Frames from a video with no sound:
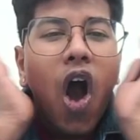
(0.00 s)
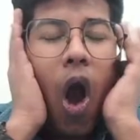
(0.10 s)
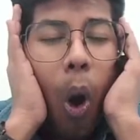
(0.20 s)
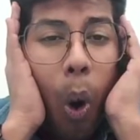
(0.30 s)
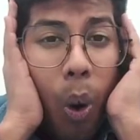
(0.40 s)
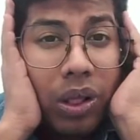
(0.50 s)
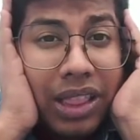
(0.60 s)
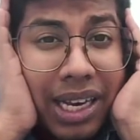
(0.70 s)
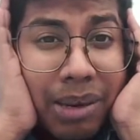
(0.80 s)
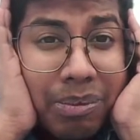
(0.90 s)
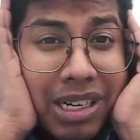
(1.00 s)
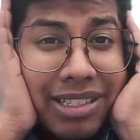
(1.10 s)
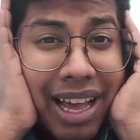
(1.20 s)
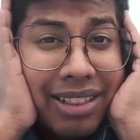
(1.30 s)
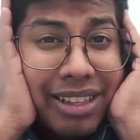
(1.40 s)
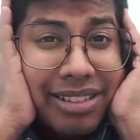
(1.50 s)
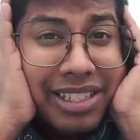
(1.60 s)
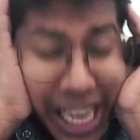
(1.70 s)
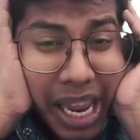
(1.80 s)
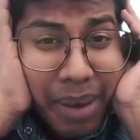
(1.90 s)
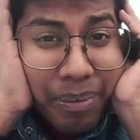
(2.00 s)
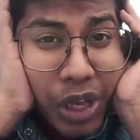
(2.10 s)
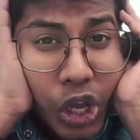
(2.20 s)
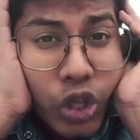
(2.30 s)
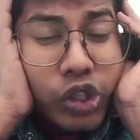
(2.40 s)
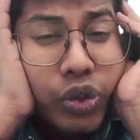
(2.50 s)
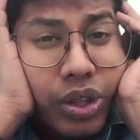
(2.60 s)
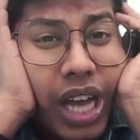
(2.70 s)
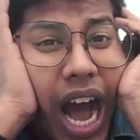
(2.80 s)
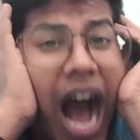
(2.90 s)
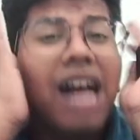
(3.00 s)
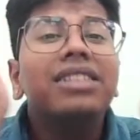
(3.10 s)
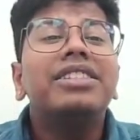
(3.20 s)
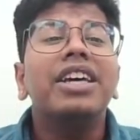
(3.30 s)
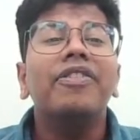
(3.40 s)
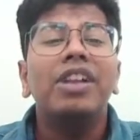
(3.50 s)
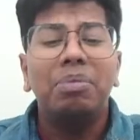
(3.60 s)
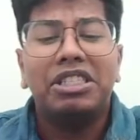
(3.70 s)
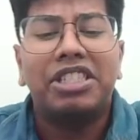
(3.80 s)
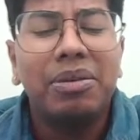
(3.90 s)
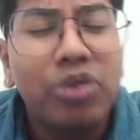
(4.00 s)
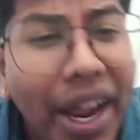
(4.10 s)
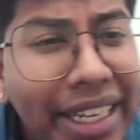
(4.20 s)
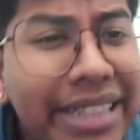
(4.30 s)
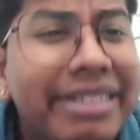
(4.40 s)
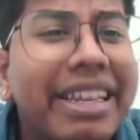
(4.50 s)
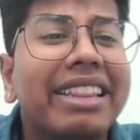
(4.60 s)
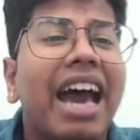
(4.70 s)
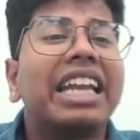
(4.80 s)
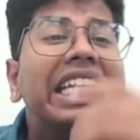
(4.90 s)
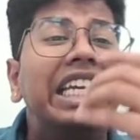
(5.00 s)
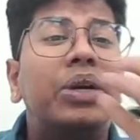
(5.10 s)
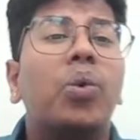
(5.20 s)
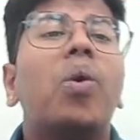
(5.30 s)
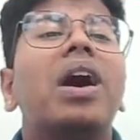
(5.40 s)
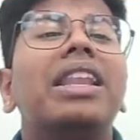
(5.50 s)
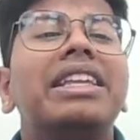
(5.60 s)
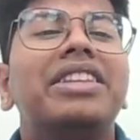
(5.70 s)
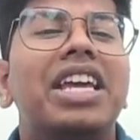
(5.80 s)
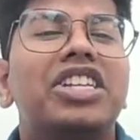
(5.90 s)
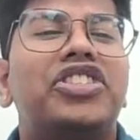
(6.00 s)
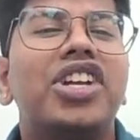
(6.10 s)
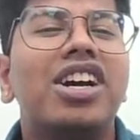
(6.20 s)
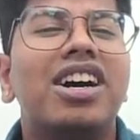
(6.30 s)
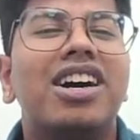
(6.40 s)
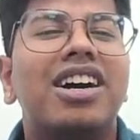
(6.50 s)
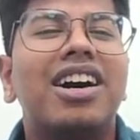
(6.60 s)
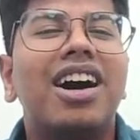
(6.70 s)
All the numbers are the same. So the answer will be same. So I can say they are equal in nature.